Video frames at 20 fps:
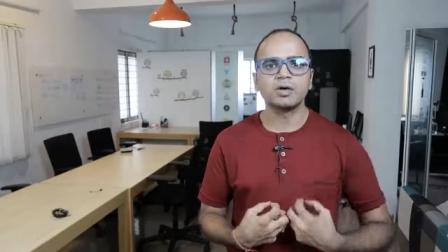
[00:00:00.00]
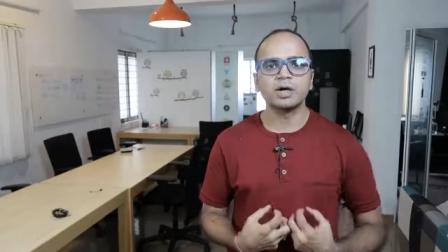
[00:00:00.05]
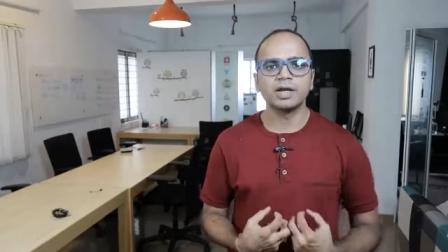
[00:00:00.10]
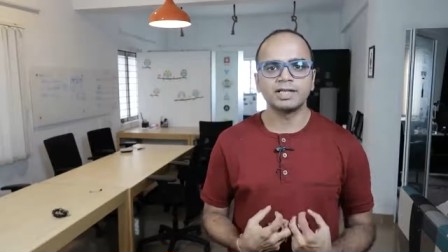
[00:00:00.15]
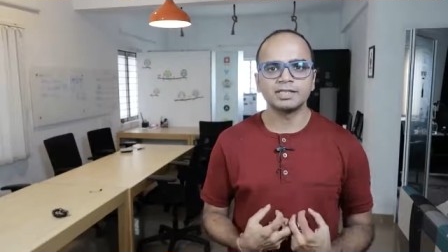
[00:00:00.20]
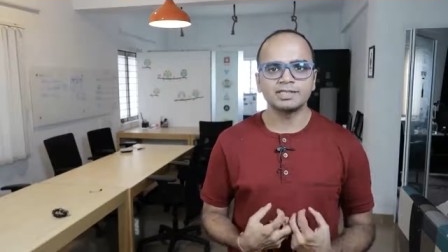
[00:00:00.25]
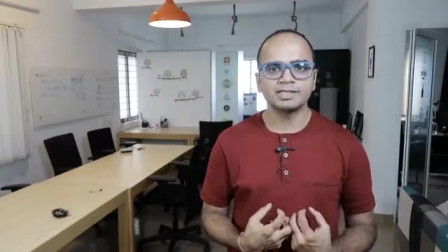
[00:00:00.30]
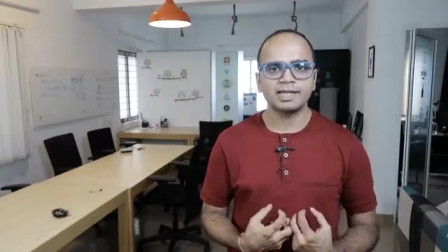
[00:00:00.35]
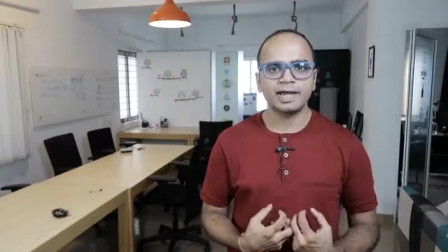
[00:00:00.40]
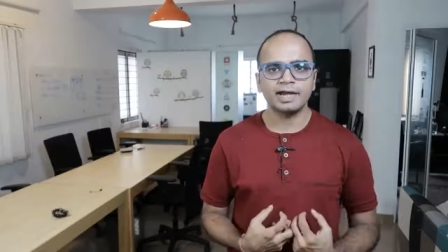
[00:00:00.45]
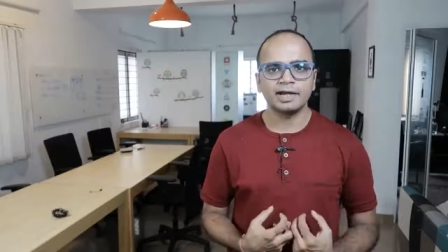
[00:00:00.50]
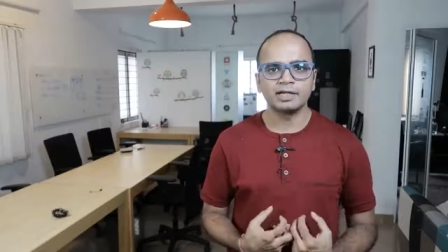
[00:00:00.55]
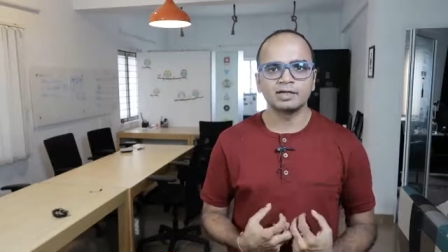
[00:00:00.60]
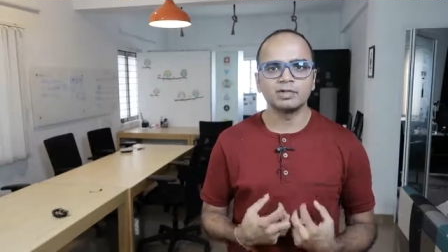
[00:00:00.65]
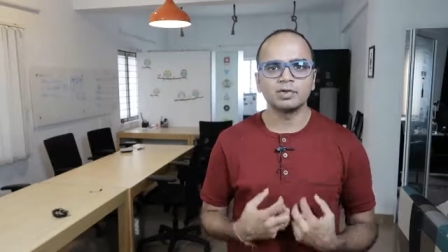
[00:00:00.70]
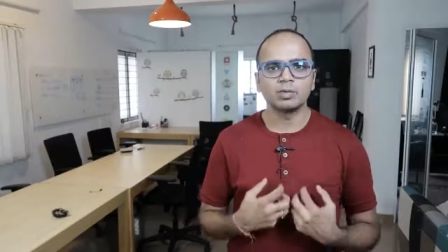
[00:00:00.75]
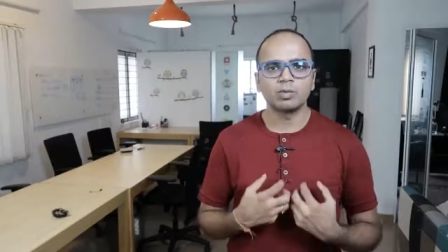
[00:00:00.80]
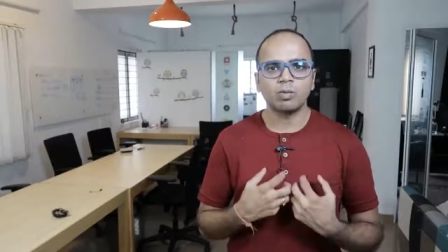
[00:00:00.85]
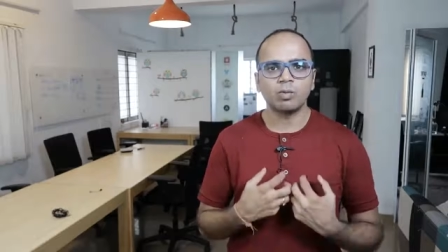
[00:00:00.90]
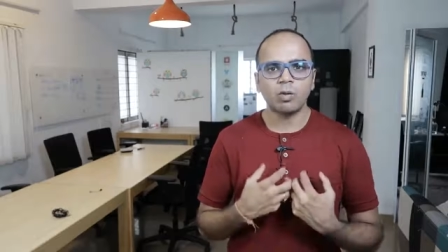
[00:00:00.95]
a good
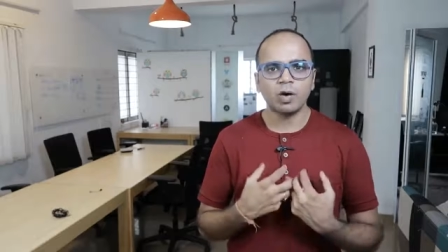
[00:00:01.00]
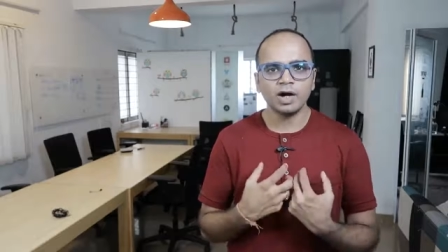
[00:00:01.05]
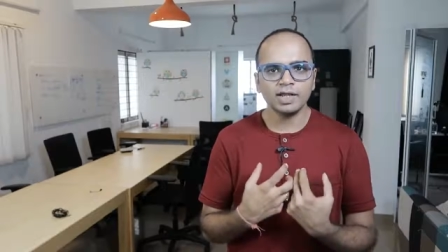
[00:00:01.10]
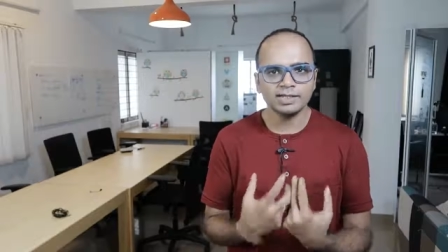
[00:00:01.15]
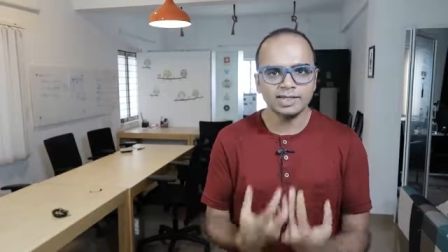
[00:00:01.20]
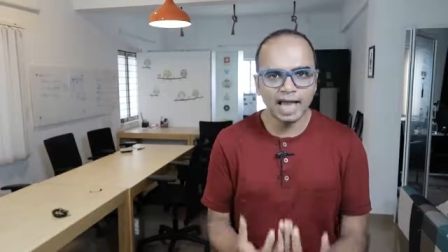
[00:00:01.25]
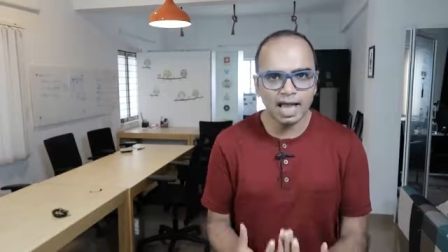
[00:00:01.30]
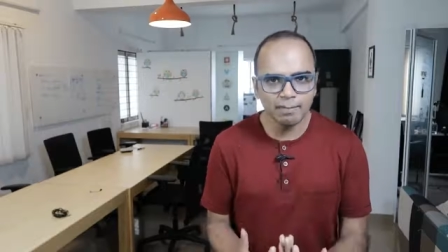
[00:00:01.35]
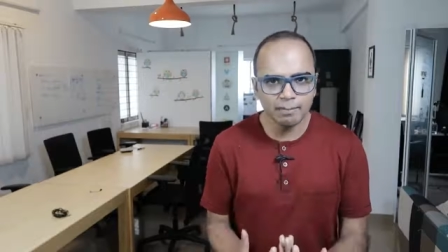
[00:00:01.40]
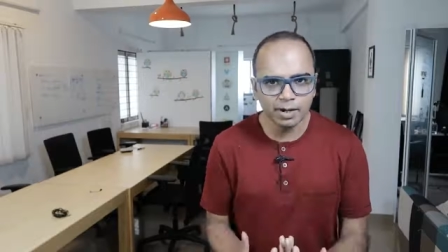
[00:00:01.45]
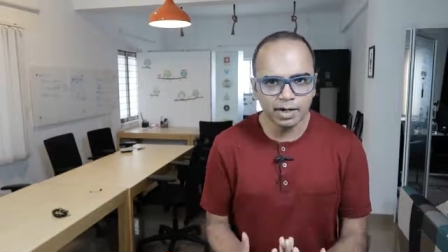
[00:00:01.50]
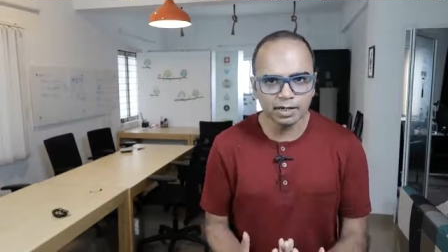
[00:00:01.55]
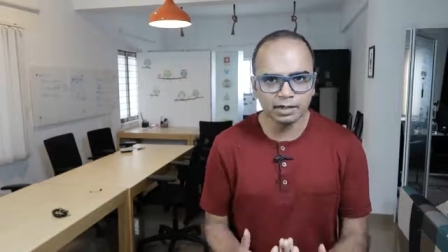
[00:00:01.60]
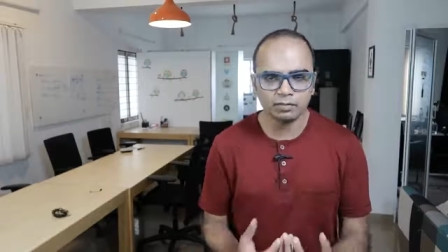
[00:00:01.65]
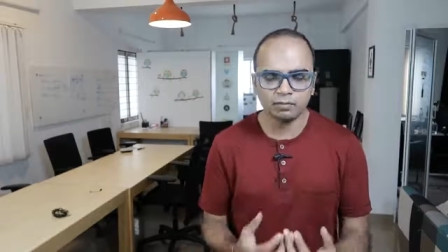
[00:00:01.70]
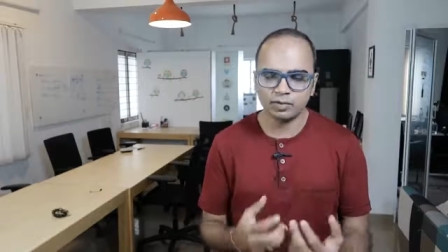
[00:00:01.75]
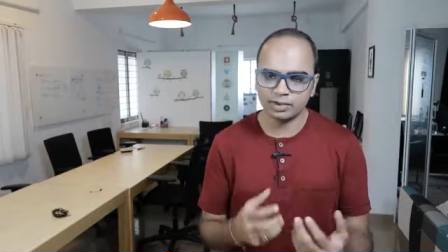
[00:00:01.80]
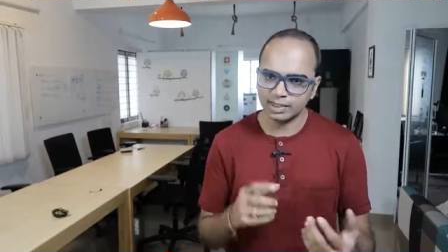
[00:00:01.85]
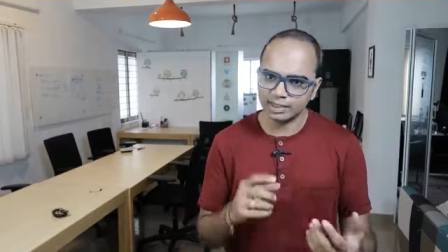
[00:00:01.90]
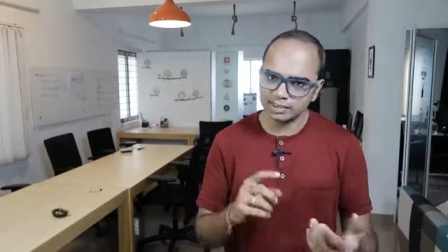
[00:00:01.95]
insight into what is
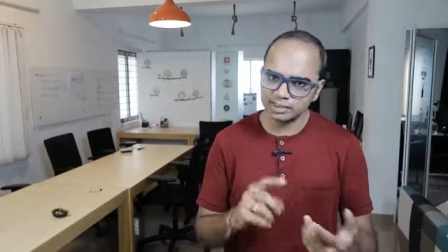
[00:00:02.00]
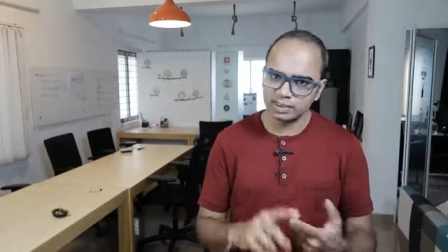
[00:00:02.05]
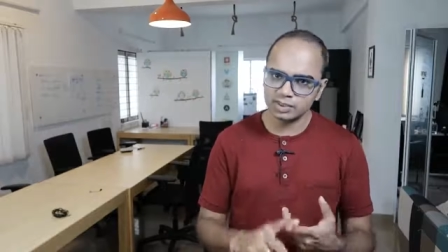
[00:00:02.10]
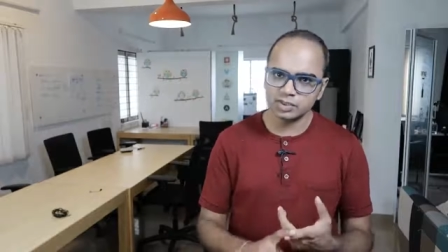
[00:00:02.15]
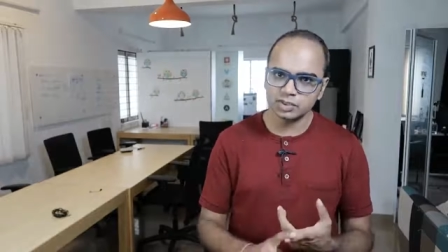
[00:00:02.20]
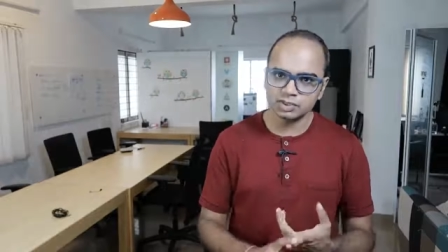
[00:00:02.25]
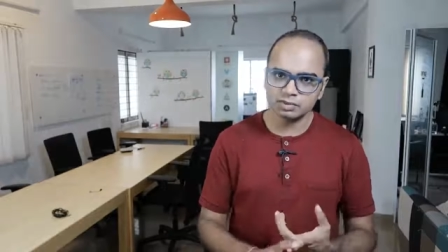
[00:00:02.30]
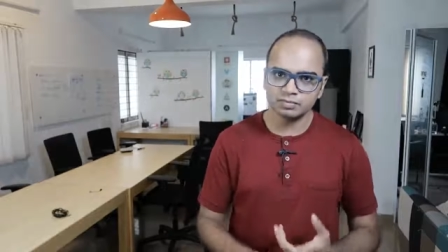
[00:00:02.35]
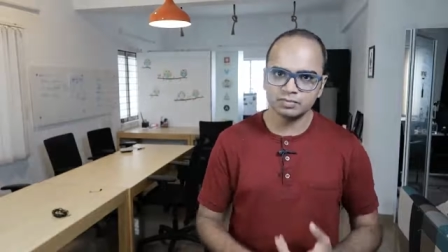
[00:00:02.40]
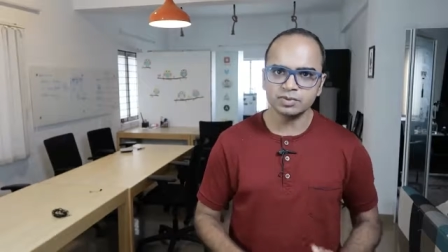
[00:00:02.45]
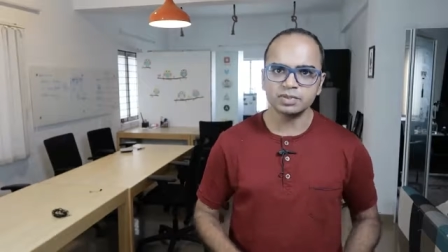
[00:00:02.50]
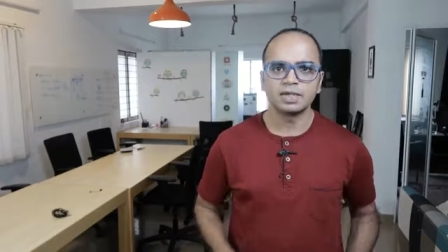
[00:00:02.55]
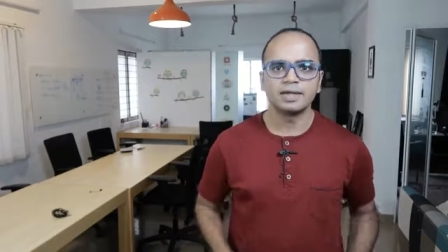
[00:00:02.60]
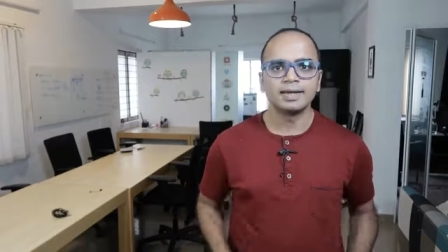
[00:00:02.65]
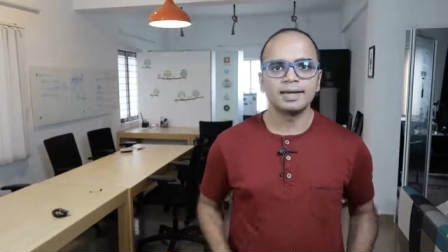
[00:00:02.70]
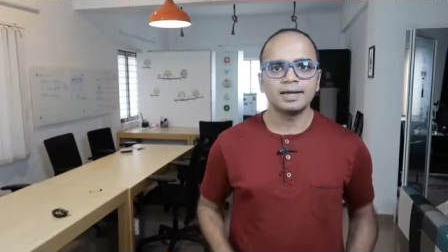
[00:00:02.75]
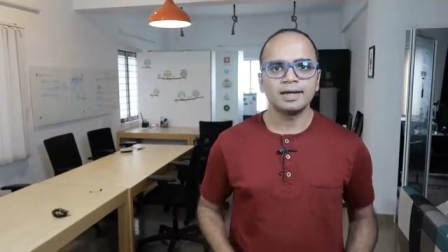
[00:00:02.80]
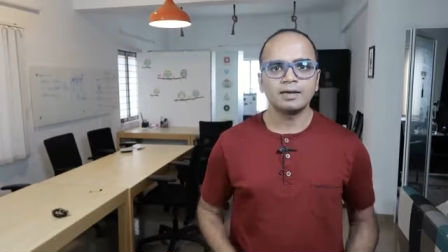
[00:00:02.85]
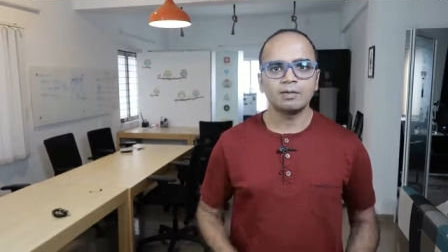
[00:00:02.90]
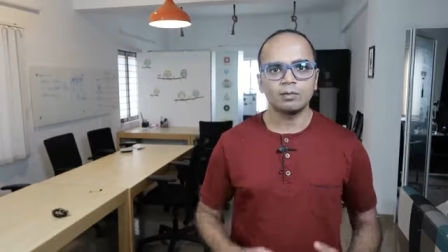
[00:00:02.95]
happening with our
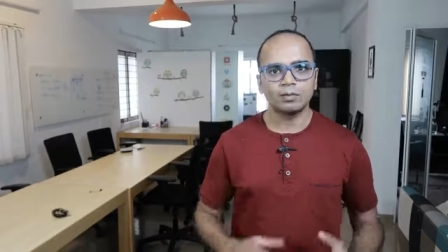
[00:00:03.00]
systems,